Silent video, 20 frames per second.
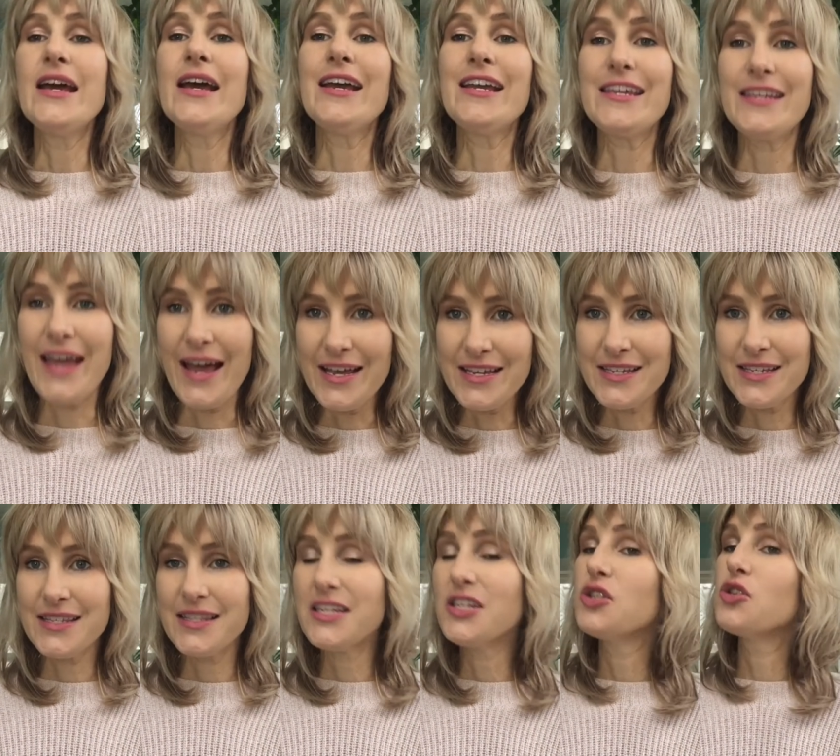Yes,
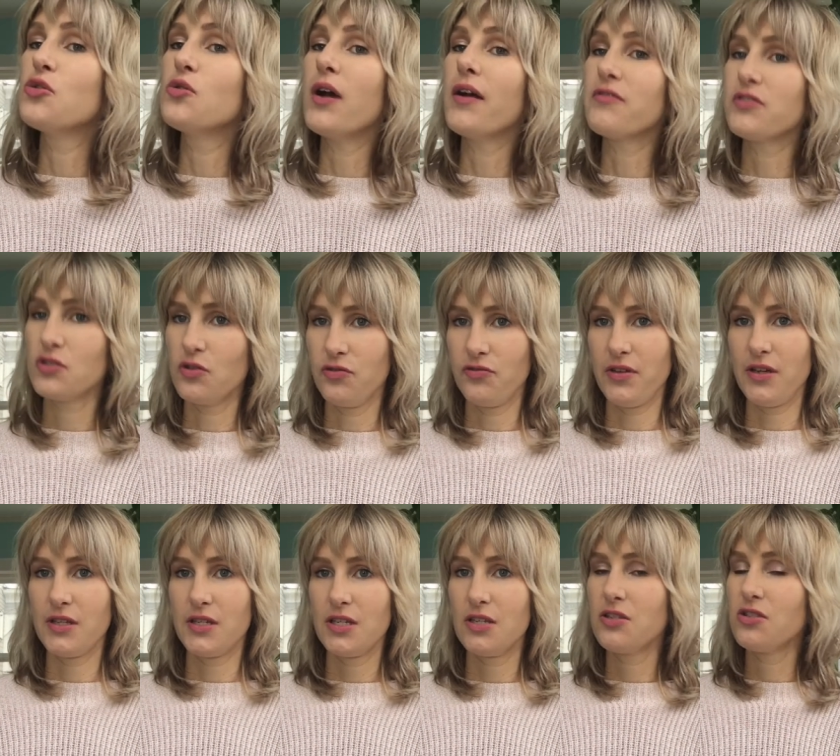they do have
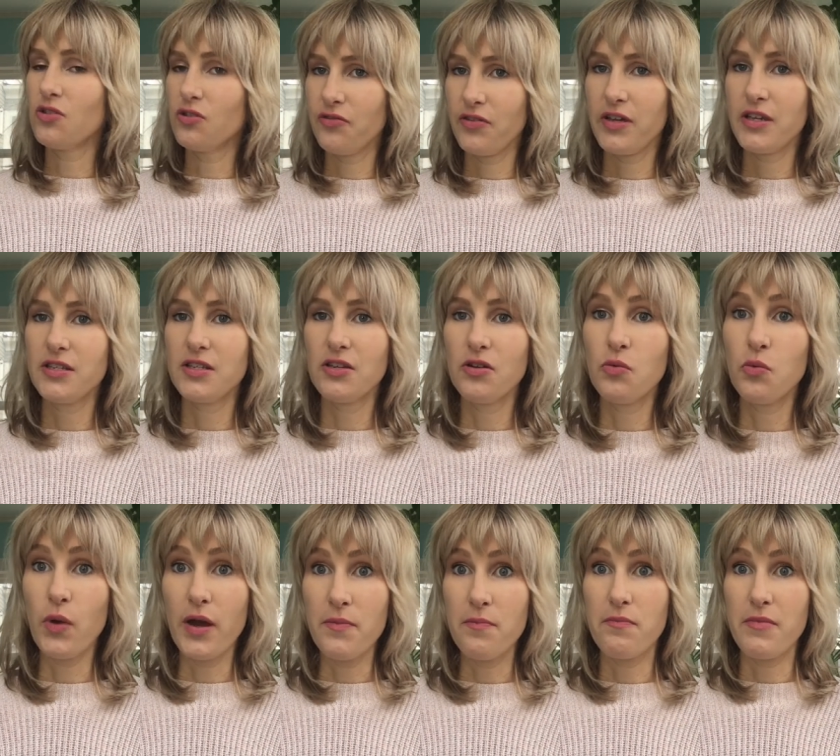sulfates. Sulfates are
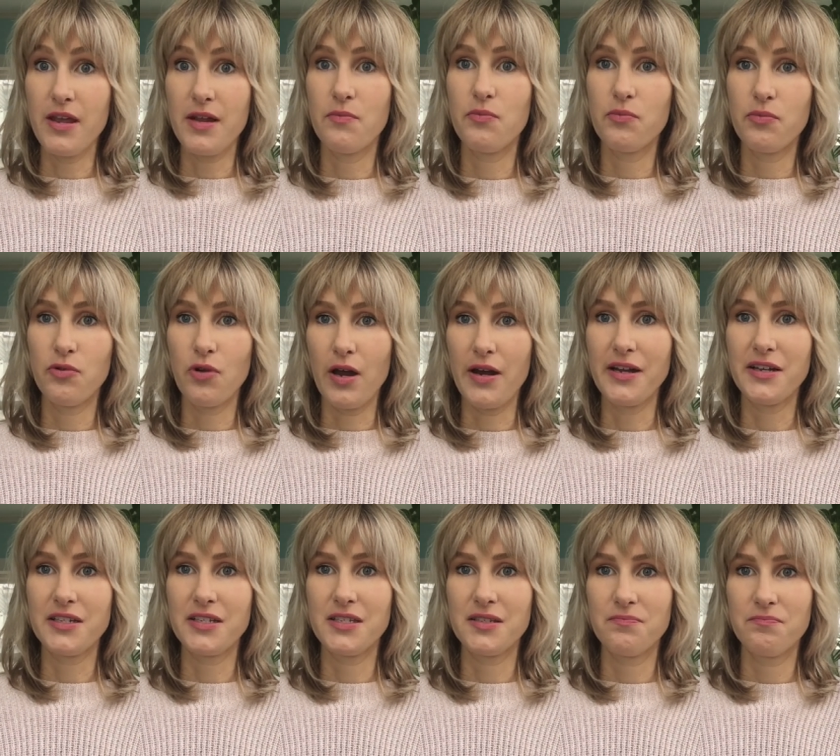what make
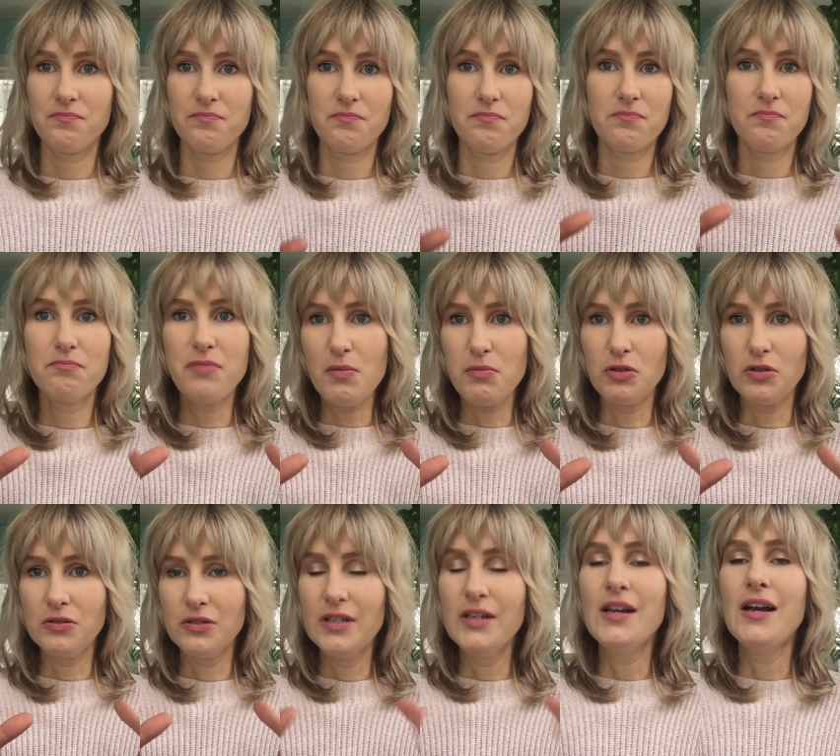products bubble.
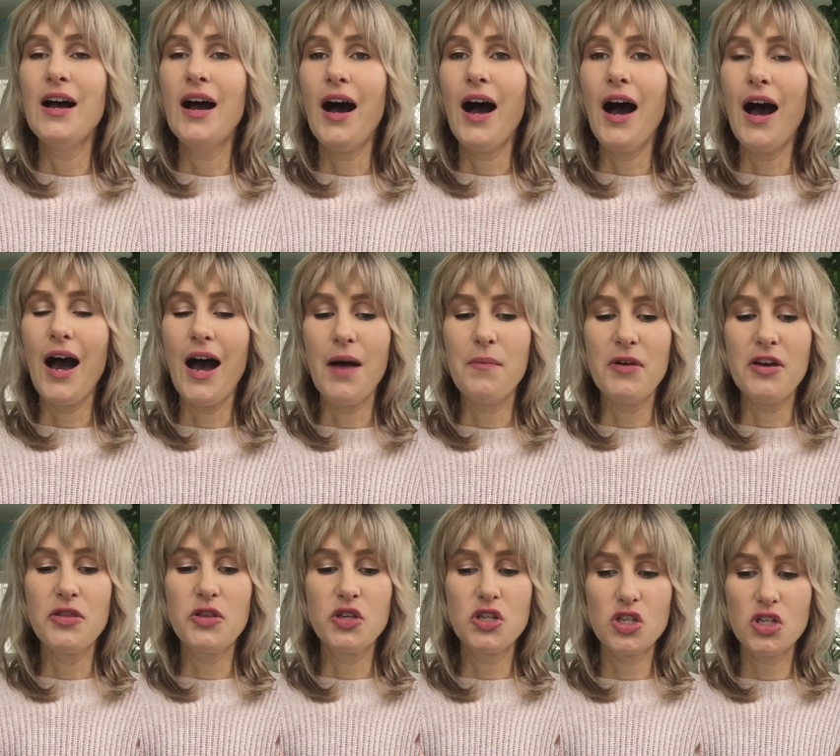Um,
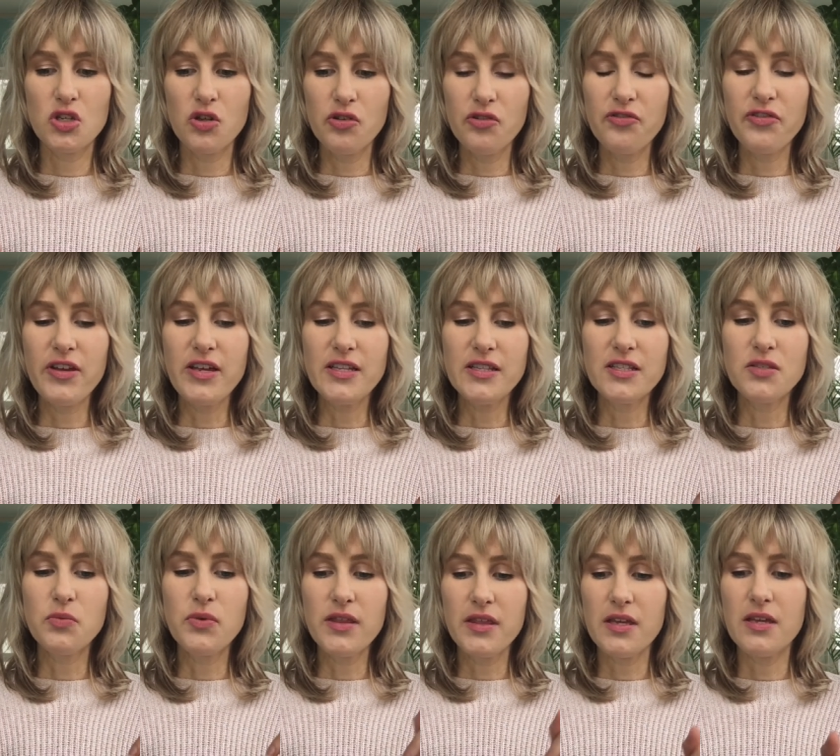the
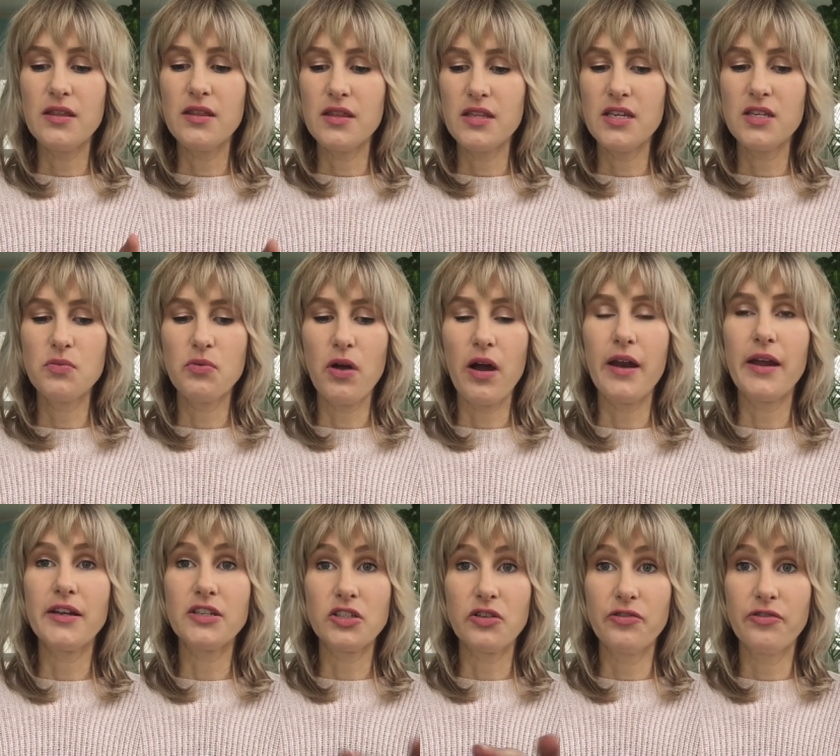sulfates within these
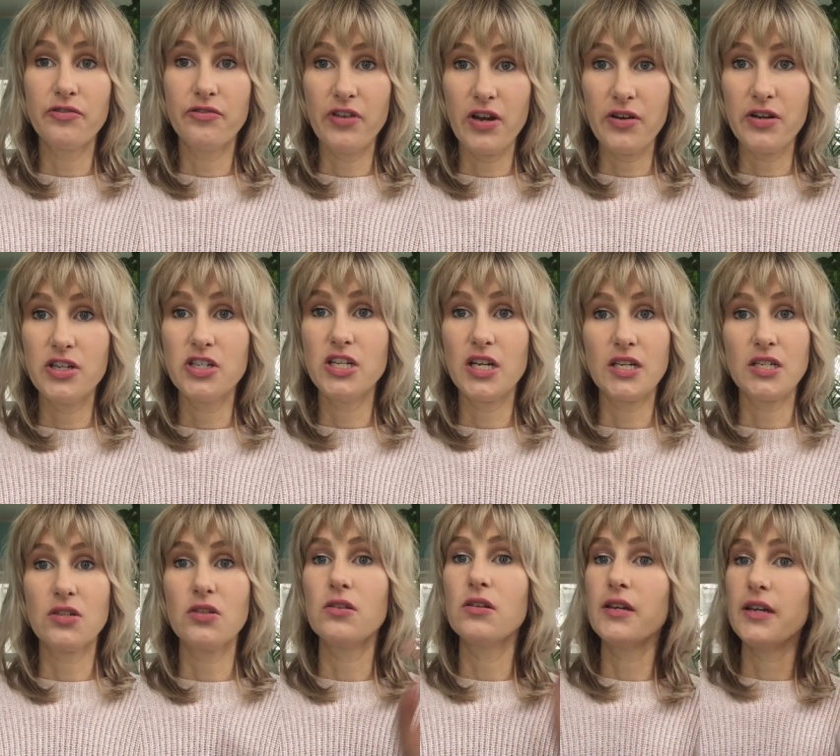products are very
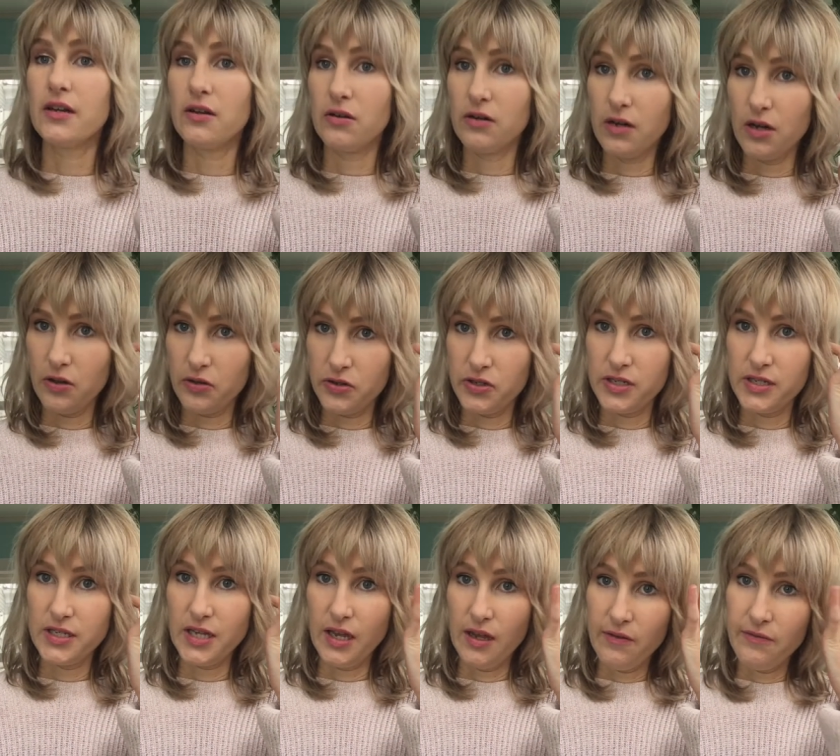gentle and are color
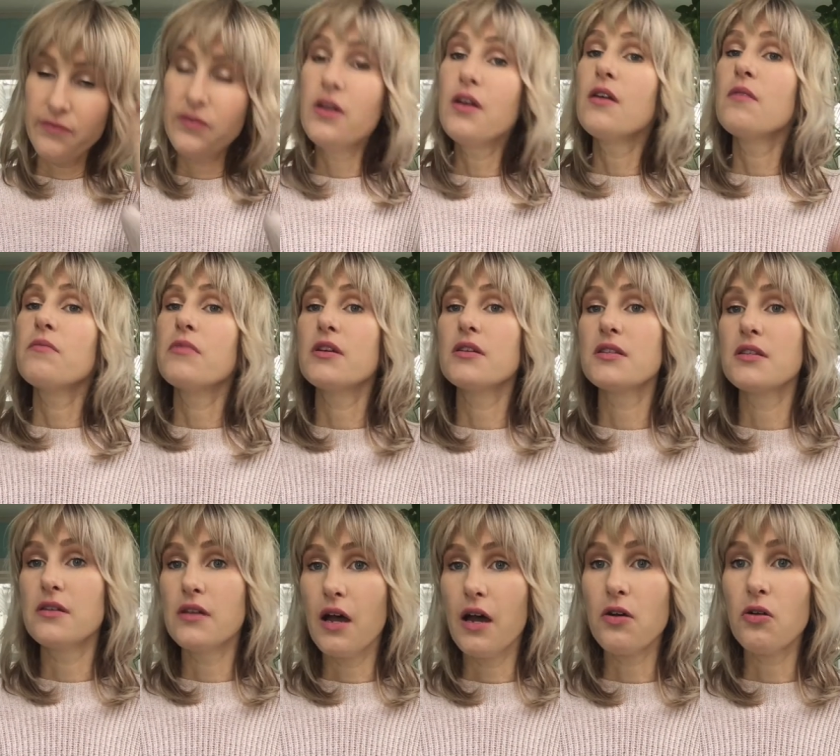safe because
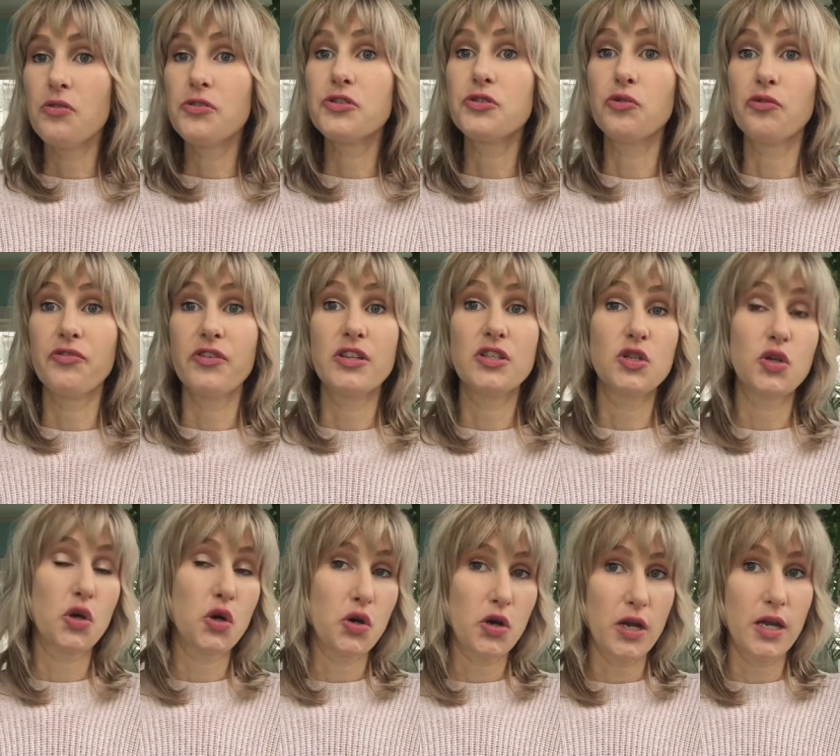not all sulfates are
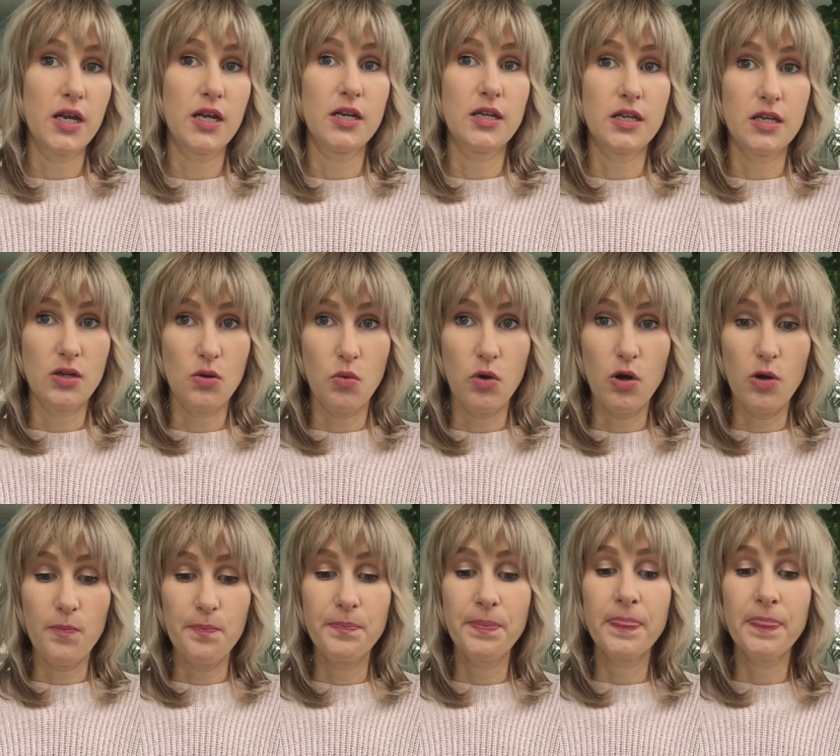created equal.